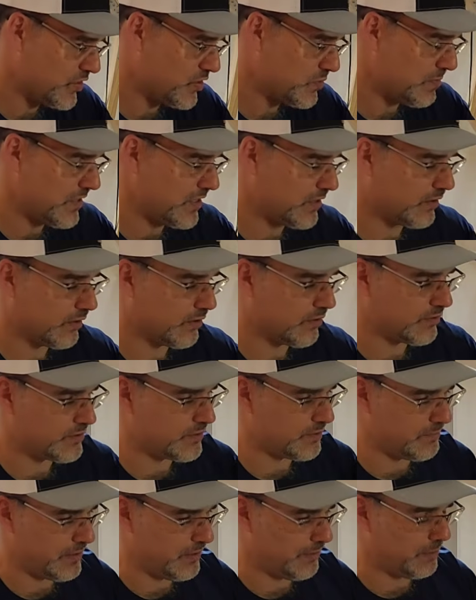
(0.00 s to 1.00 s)
the speaker
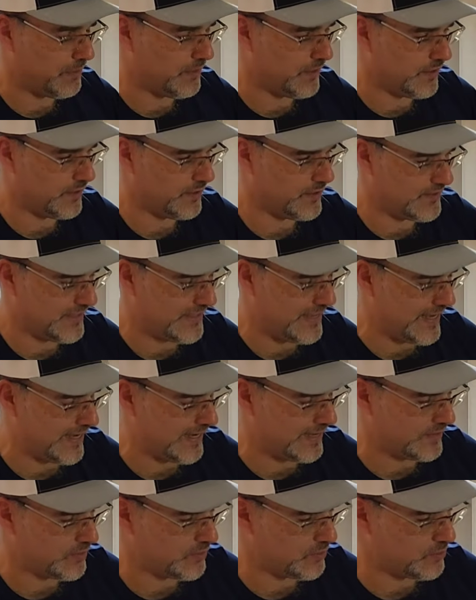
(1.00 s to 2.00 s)
to be able to get
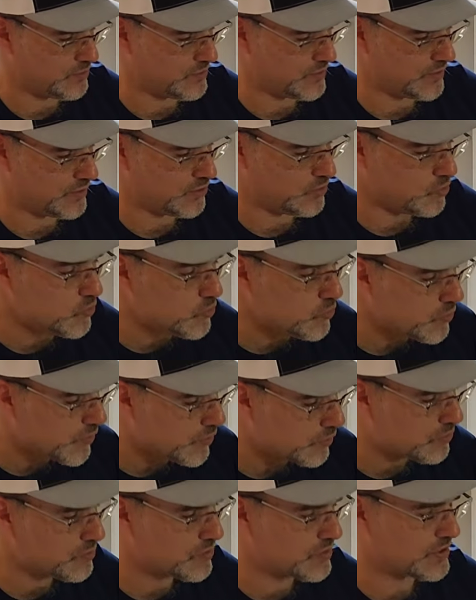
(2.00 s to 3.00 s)
at those, to do
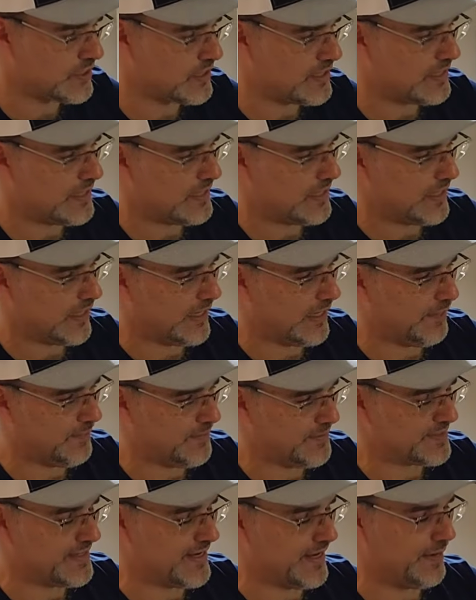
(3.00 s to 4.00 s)
those.
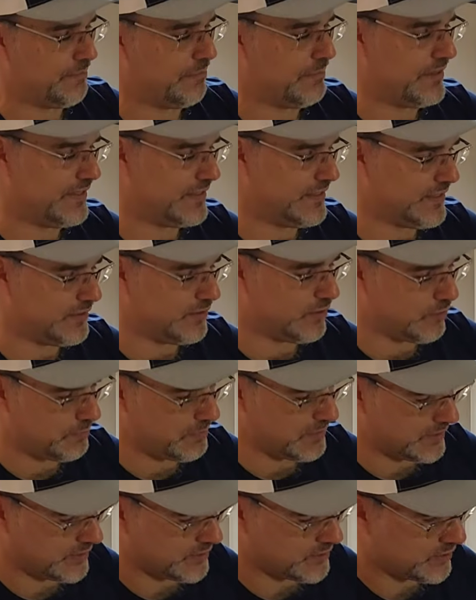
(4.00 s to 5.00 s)
That's not a big deal
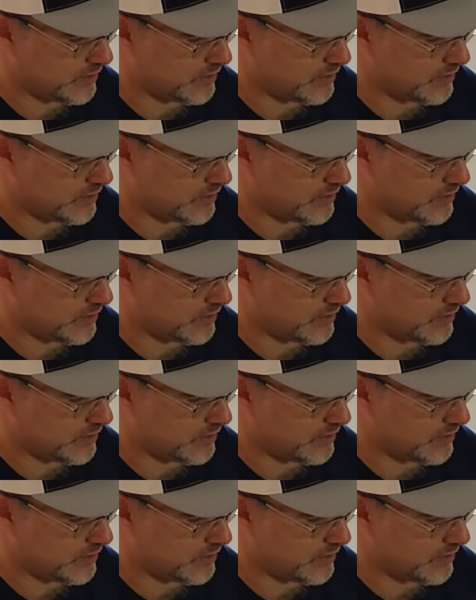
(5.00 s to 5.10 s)
because